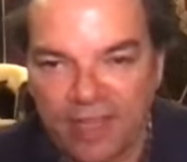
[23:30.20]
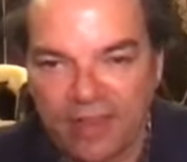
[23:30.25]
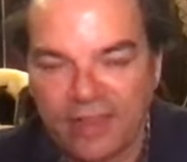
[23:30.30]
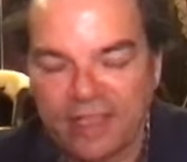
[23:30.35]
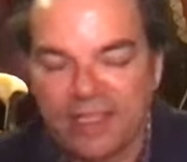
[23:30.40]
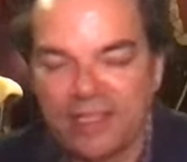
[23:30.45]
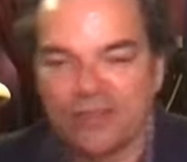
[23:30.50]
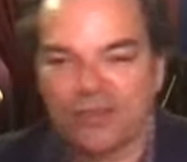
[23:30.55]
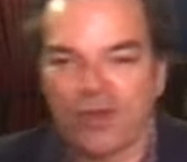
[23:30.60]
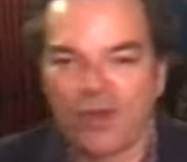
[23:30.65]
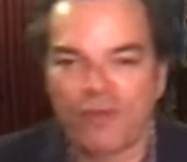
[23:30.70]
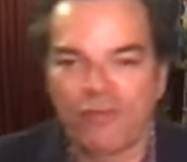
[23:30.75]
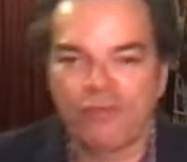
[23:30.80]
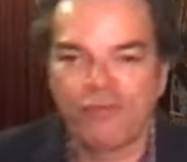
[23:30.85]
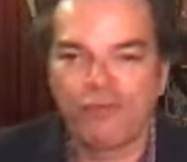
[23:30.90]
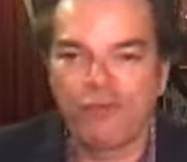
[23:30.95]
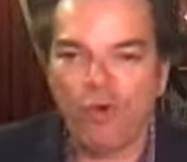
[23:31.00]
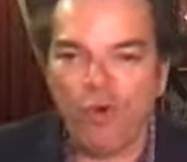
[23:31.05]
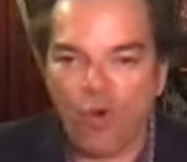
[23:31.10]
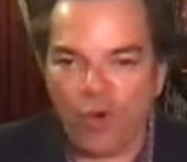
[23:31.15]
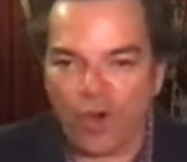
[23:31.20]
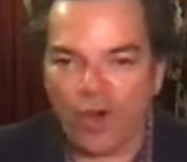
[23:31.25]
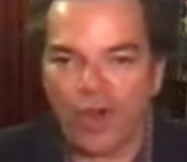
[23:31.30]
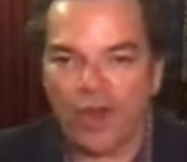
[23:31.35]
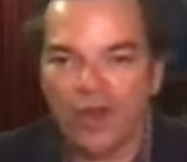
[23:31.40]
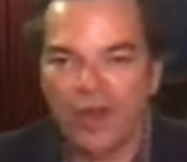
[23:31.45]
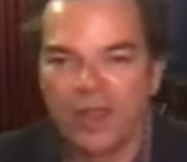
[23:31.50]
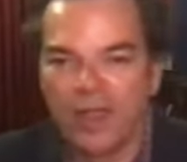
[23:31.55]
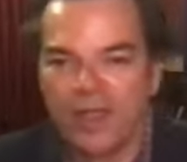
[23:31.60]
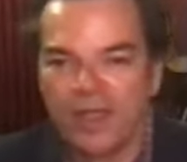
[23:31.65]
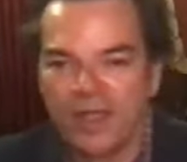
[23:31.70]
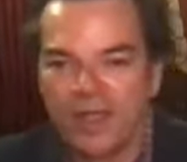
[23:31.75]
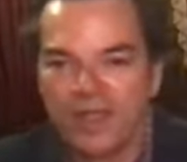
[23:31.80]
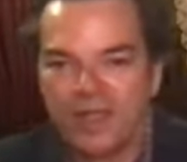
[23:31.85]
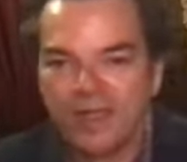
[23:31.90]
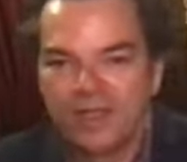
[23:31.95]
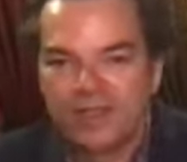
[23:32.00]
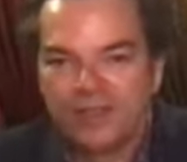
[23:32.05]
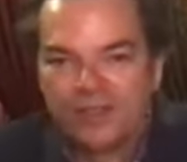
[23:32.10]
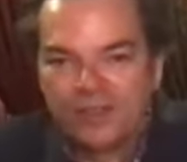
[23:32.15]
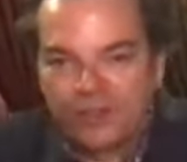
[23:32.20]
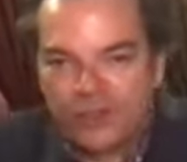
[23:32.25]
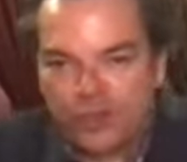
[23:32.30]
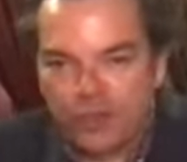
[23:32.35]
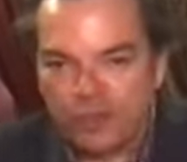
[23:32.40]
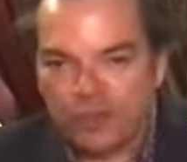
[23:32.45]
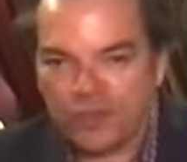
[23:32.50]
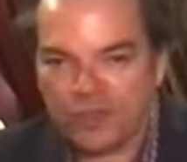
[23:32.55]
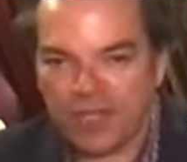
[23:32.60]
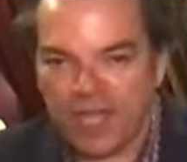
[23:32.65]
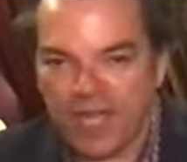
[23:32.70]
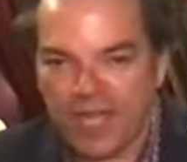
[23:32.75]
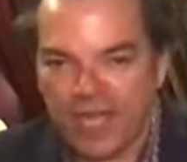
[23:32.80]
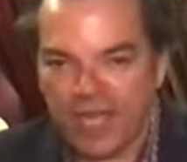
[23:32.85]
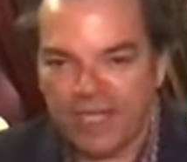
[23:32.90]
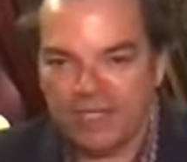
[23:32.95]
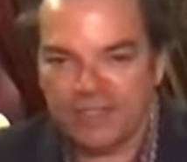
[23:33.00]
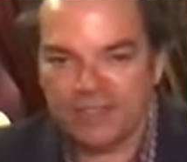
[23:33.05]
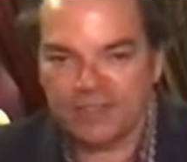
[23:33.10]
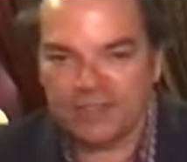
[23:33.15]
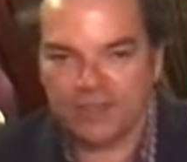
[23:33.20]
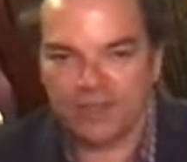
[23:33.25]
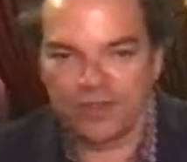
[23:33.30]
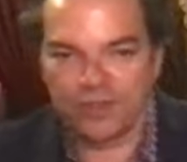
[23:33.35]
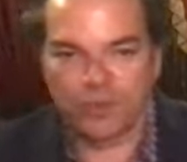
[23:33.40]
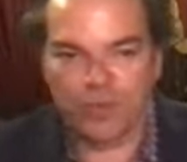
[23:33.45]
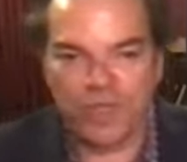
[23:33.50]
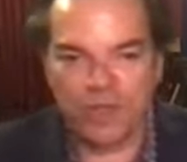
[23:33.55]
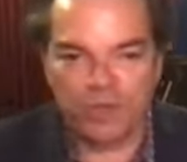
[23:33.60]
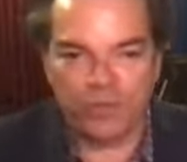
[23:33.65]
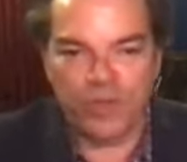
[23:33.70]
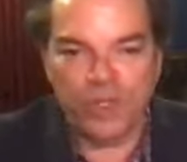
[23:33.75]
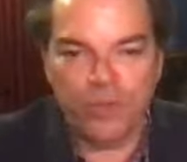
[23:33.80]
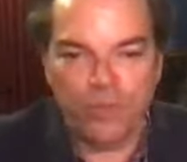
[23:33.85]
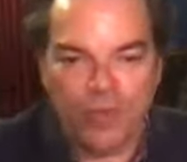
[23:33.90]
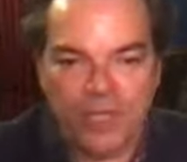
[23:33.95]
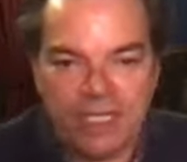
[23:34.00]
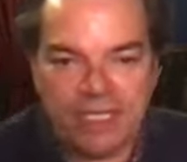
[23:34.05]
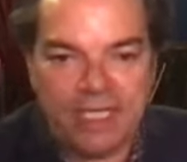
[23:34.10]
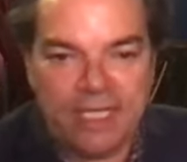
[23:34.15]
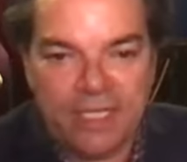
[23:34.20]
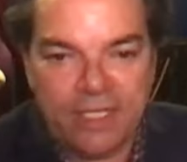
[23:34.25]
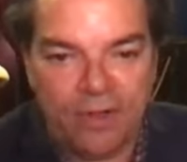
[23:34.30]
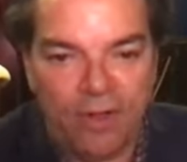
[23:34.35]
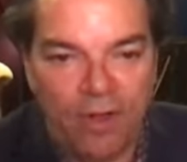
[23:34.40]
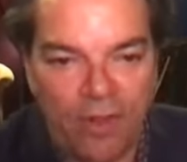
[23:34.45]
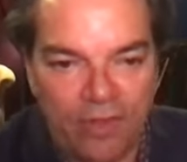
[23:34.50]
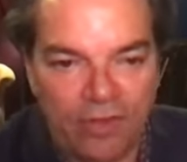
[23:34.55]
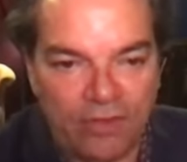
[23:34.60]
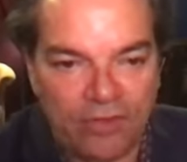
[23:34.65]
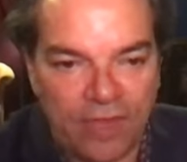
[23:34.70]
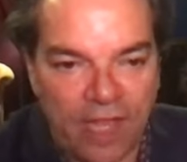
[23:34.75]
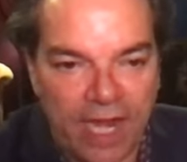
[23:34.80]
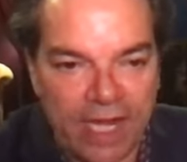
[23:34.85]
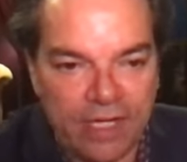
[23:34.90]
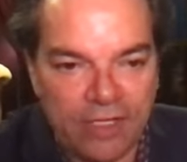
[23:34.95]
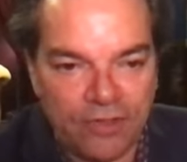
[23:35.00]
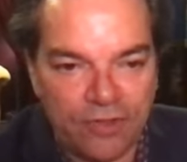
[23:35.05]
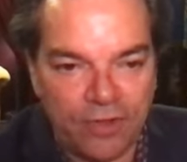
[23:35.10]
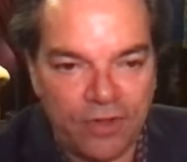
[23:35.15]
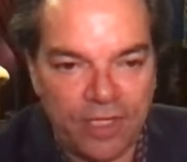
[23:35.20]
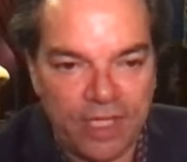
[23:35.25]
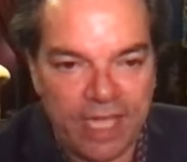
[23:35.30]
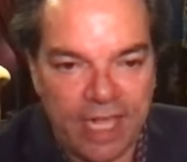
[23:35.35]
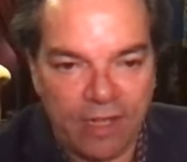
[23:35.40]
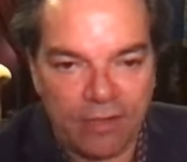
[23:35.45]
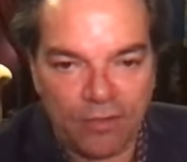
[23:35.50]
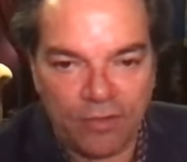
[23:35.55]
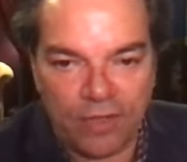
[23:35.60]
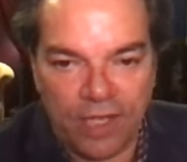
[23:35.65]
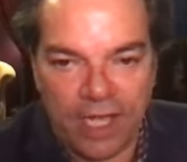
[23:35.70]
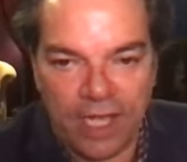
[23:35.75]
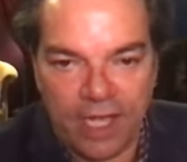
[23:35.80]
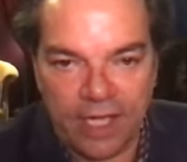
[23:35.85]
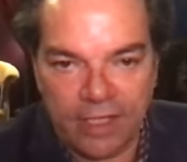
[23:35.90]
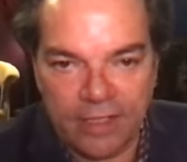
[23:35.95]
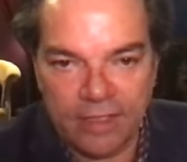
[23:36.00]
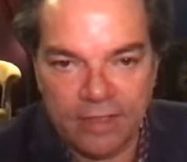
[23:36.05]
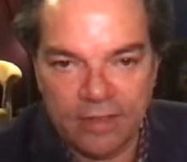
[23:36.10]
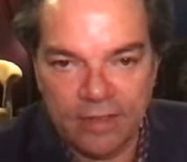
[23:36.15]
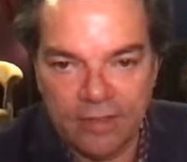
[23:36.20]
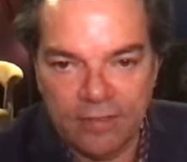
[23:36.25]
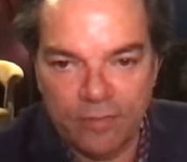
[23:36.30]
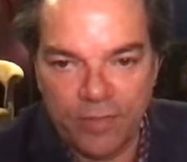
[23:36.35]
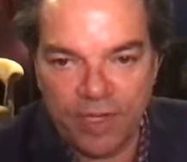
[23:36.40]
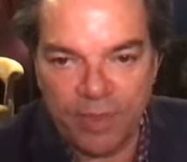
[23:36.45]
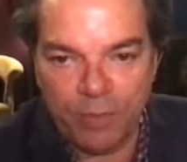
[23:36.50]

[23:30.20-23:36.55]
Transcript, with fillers: Now, these are four new signs because we, we redid all the signage on the outside. We,